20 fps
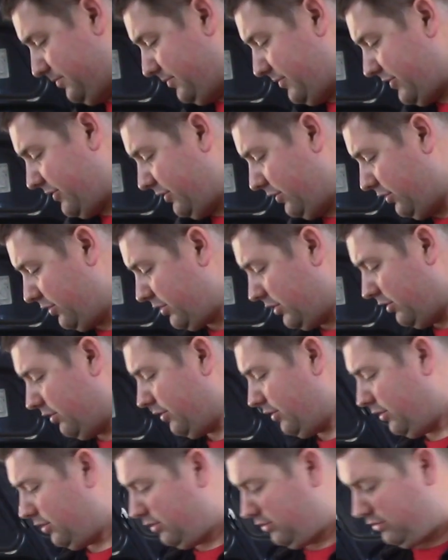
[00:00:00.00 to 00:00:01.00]
silicone
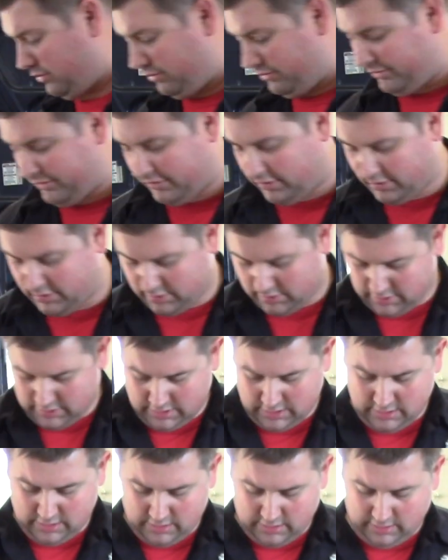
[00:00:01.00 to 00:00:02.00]
hose
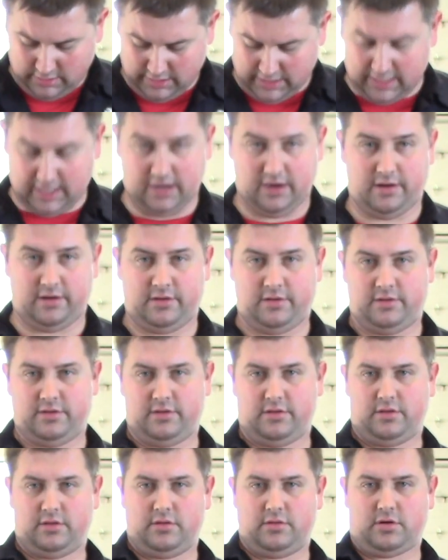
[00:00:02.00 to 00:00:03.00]
and
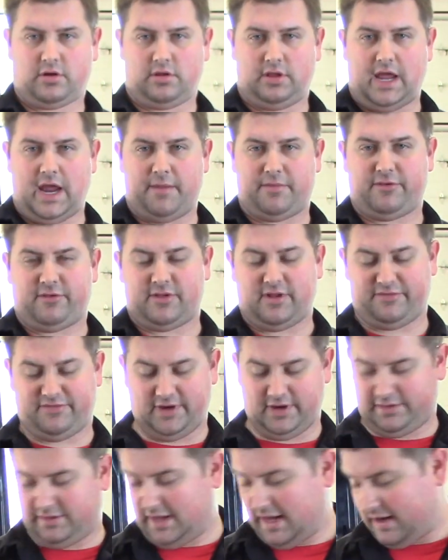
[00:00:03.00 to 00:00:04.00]
clamps and stuff
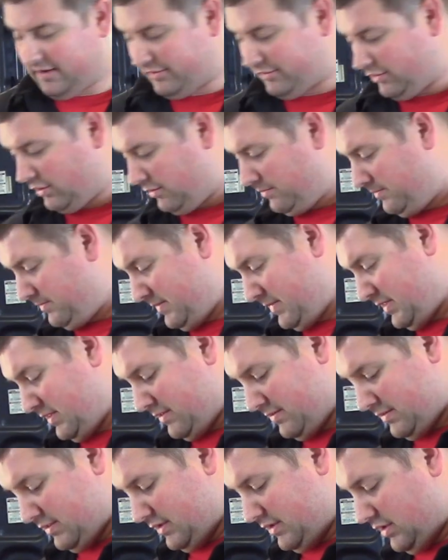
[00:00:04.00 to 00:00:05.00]
like that. So,
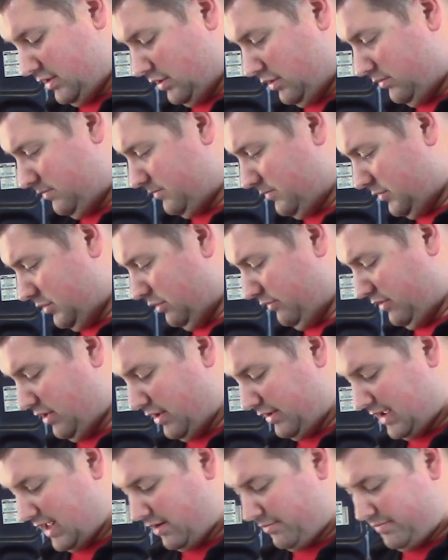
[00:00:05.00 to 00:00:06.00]

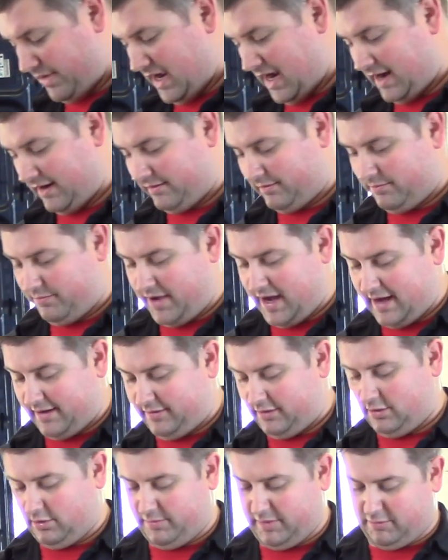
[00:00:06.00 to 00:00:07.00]
overall not a bad
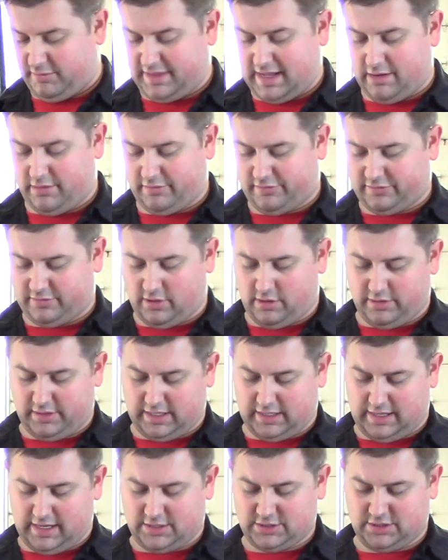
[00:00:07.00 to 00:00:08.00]
deal. I mean, without installing it
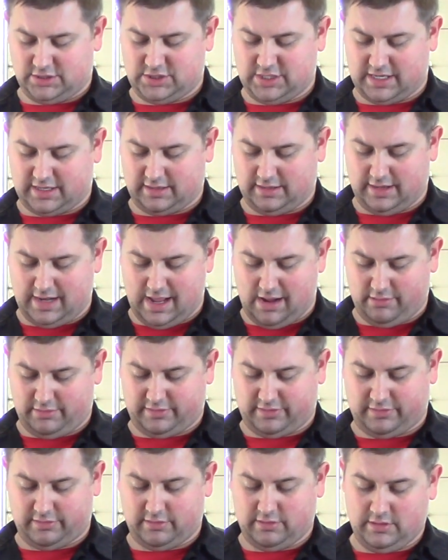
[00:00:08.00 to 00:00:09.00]
and actually checking it
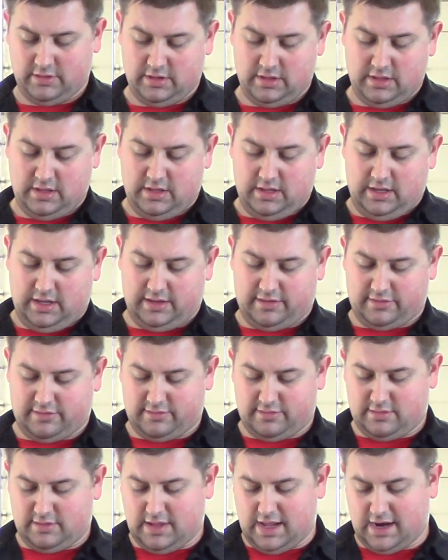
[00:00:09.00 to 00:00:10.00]
out,
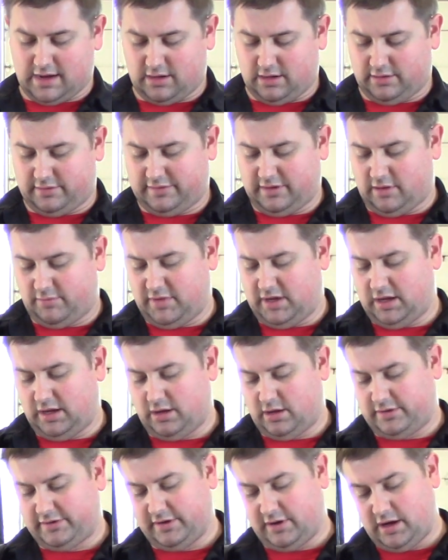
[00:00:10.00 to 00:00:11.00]
it's not going to tell me
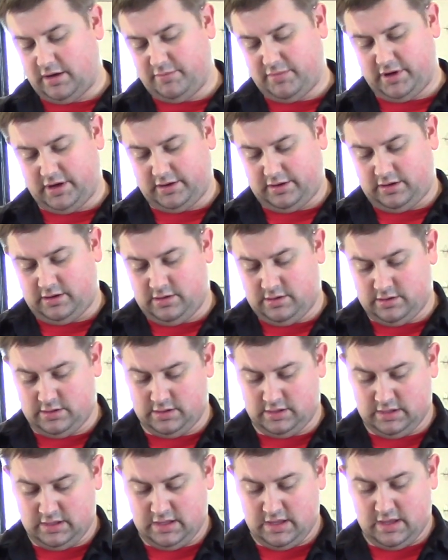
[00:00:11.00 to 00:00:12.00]
a ton, but
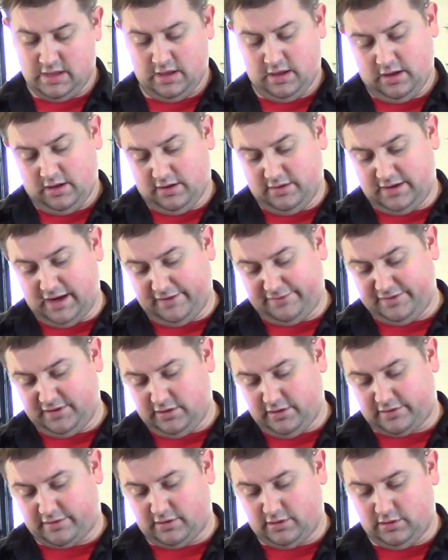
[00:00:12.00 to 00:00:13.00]
definitely
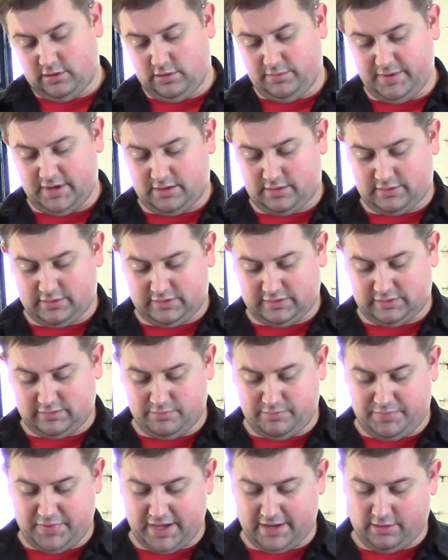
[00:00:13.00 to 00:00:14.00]
looks a little bit
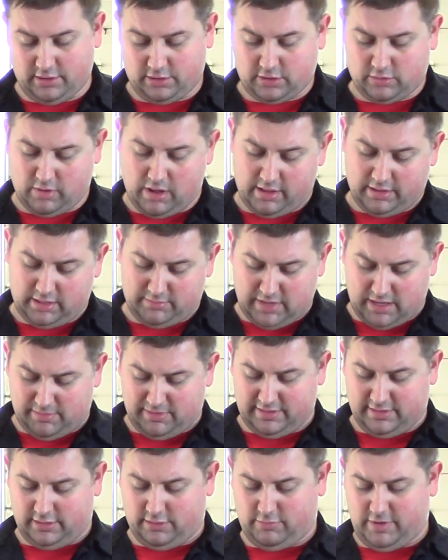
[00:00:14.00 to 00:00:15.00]
better quality maybe
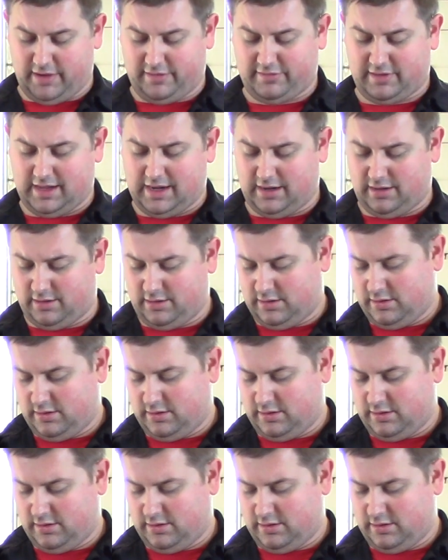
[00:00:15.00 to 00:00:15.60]
than the wastegate.